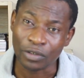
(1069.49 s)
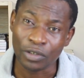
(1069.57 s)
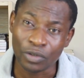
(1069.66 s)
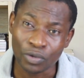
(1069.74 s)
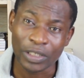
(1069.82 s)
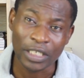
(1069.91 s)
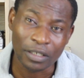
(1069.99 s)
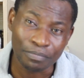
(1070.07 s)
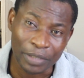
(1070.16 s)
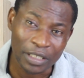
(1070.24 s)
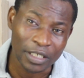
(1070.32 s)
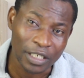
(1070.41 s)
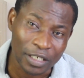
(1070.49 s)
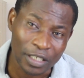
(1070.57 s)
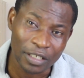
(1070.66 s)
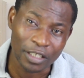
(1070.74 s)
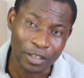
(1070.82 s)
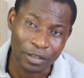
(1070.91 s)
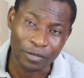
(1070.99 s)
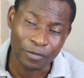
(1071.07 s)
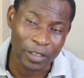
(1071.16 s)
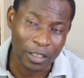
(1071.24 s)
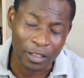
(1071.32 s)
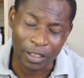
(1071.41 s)
those who did business
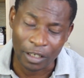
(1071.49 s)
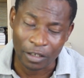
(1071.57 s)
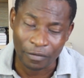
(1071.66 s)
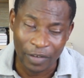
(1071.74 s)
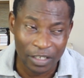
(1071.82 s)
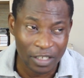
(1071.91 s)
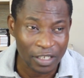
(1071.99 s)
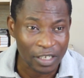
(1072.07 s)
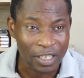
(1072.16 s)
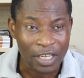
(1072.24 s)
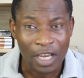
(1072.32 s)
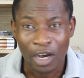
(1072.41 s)
in the university